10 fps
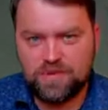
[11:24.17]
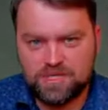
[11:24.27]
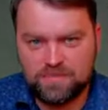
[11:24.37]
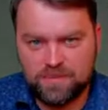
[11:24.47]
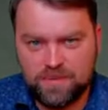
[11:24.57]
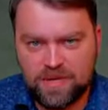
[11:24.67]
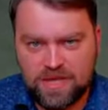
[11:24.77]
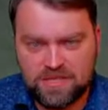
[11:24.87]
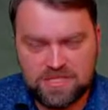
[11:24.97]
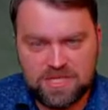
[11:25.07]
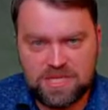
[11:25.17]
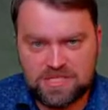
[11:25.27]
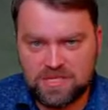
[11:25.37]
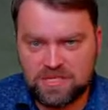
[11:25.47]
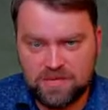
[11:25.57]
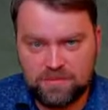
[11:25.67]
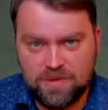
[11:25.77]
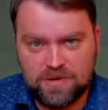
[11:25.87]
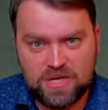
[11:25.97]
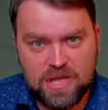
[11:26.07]
Russian propaganda says that
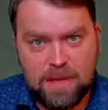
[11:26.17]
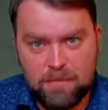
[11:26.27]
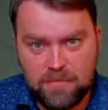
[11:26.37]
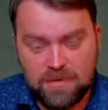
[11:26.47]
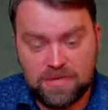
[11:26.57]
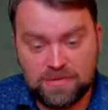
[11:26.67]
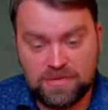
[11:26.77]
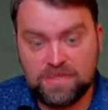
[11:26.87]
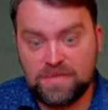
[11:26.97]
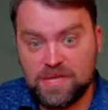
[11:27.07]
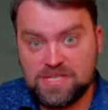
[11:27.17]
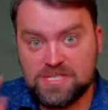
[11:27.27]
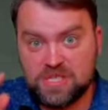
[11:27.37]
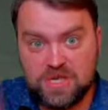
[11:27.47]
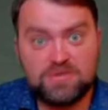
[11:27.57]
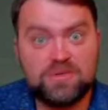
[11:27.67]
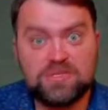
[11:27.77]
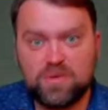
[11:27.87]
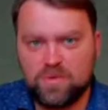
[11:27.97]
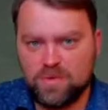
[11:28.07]
America built the
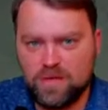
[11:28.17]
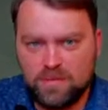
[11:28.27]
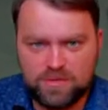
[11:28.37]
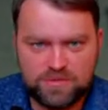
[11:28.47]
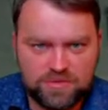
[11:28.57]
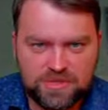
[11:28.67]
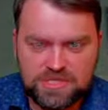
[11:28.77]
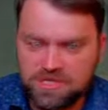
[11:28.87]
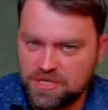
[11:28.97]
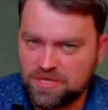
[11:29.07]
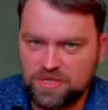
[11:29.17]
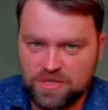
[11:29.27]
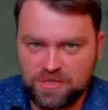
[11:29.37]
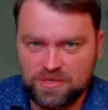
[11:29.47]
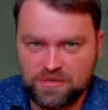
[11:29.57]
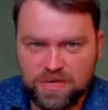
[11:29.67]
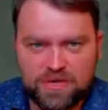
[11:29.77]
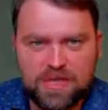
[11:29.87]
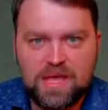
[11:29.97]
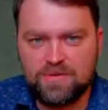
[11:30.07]
secret laboratories here in
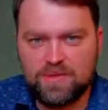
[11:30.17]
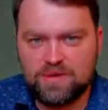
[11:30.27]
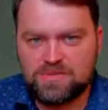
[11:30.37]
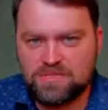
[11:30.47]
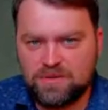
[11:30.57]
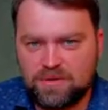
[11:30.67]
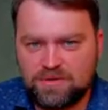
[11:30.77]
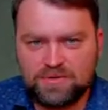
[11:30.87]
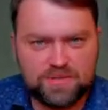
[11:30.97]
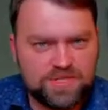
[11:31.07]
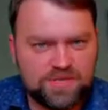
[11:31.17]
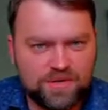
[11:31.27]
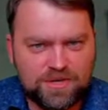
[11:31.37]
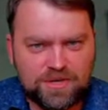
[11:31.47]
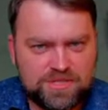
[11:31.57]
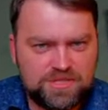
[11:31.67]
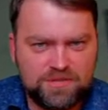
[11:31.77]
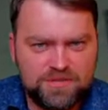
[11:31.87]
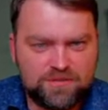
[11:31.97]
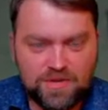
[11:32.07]
Ukraine. Those laboratories were used to
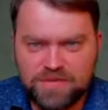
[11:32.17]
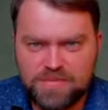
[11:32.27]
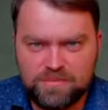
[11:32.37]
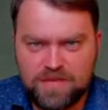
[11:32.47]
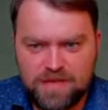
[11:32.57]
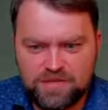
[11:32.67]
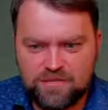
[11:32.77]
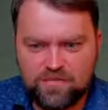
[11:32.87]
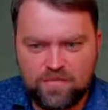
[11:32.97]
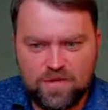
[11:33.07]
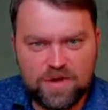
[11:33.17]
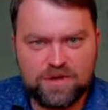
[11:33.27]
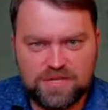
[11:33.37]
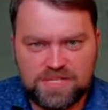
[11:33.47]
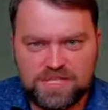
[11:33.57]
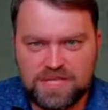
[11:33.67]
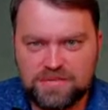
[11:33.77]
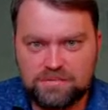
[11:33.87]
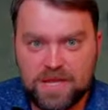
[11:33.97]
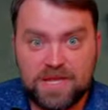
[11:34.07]
modify some kind of virus
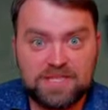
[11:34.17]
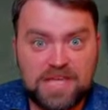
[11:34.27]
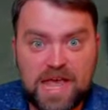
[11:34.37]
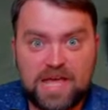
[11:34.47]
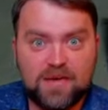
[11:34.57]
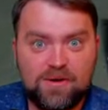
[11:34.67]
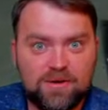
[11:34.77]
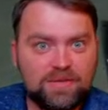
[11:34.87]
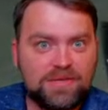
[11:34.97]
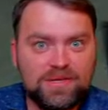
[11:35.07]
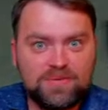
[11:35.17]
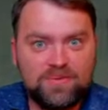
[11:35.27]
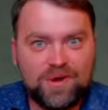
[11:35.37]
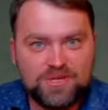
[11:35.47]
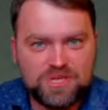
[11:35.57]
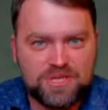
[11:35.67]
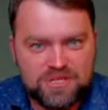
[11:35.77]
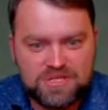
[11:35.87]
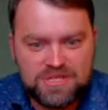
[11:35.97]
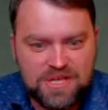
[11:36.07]
that may attack only
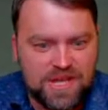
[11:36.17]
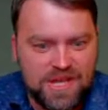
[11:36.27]
Russians.